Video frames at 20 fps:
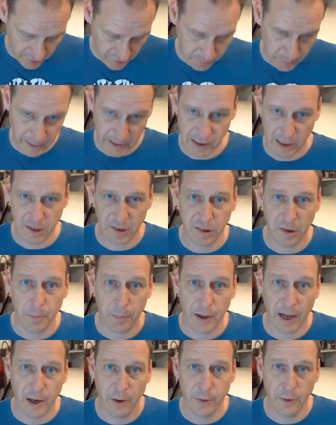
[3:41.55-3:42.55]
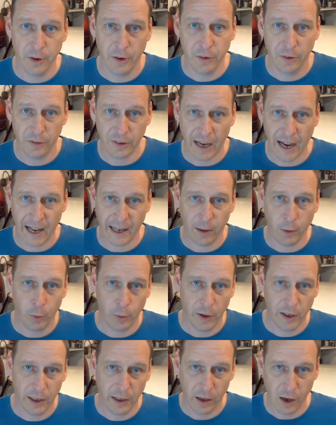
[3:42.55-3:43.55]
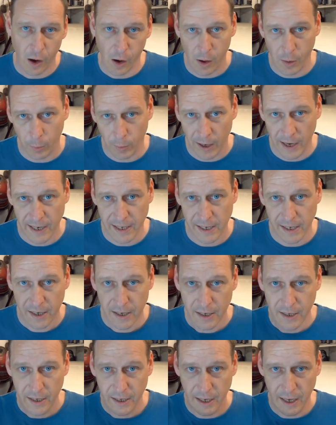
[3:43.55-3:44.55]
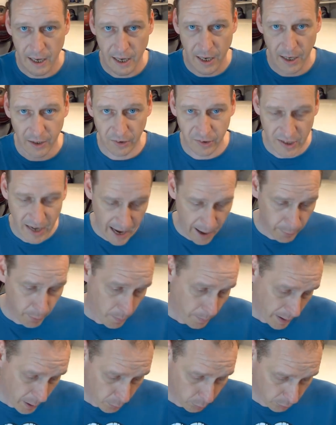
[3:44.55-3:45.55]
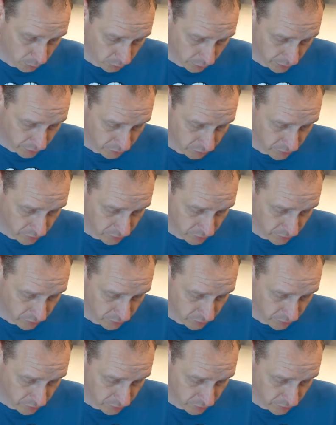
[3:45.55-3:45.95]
specialist components, alloy, lightweight tower bolts on the